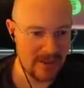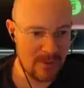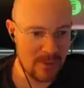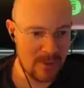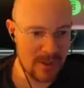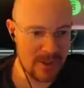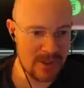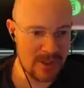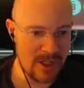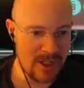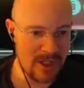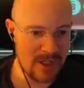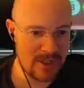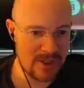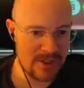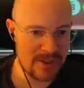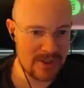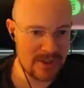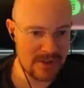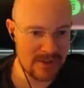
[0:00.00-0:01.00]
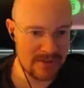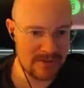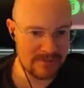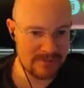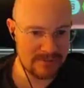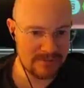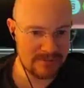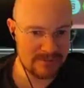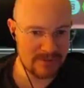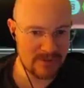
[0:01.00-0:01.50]
We dodged...
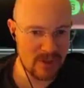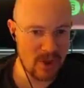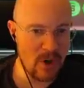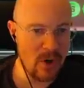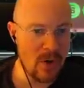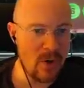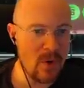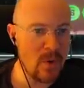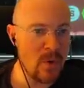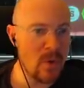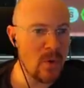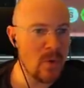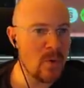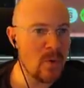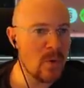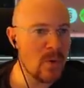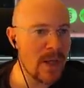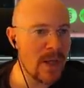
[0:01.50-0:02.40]
Oh,